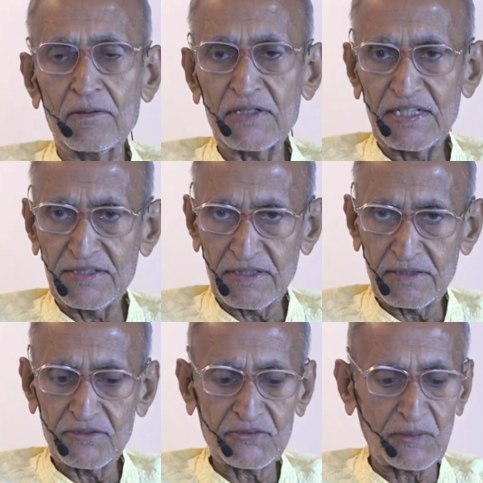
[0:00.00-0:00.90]
in our
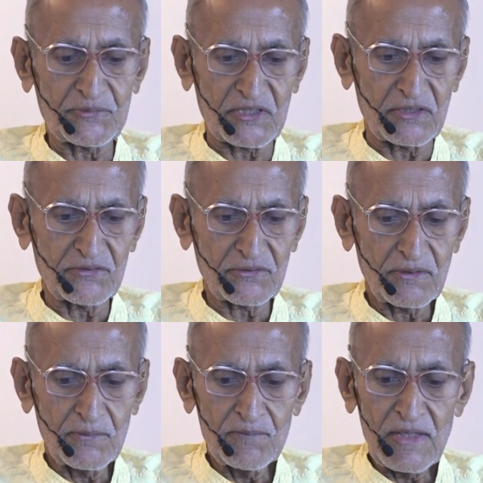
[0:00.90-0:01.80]
Indian
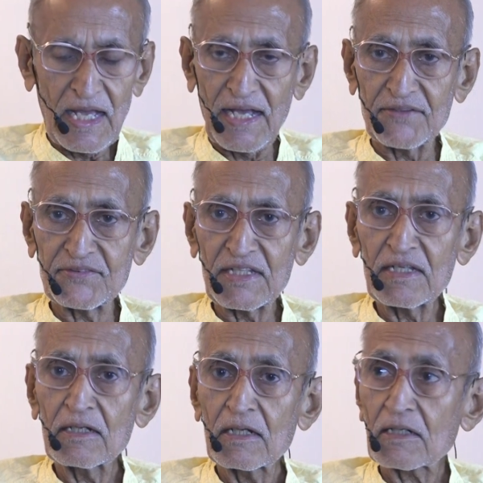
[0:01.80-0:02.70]
scriptures as
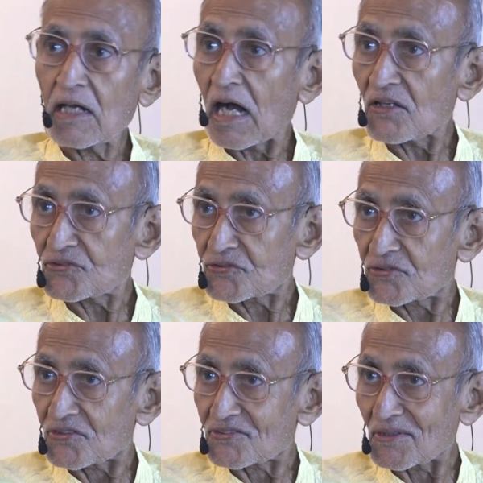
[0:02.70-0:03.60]
the
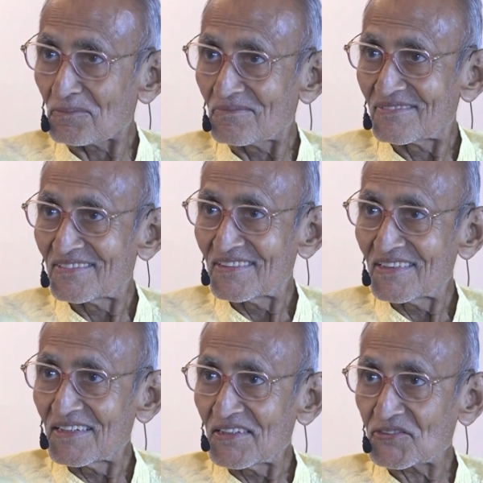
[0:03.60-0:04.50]
caste system.
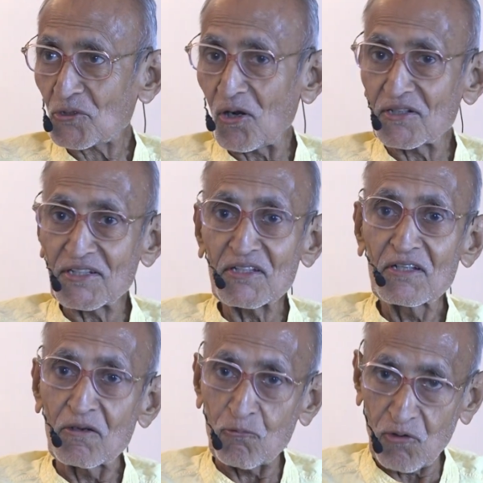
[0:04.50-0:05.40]
It's called
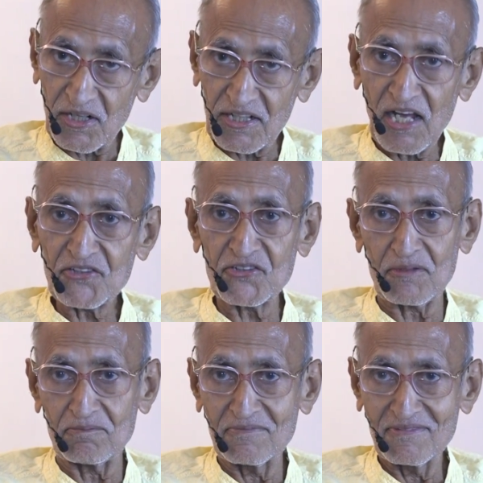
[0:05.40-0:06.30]
the
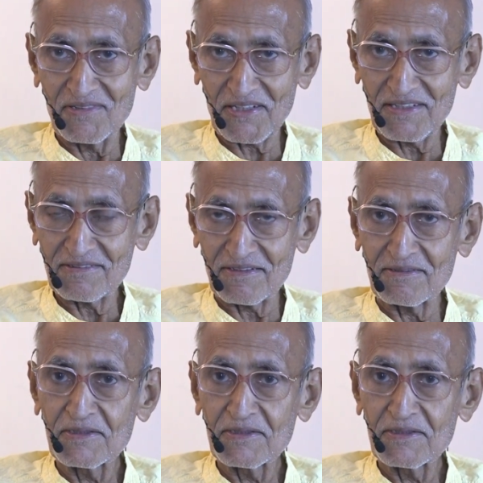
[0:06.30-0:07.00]
Varnashram. Okay,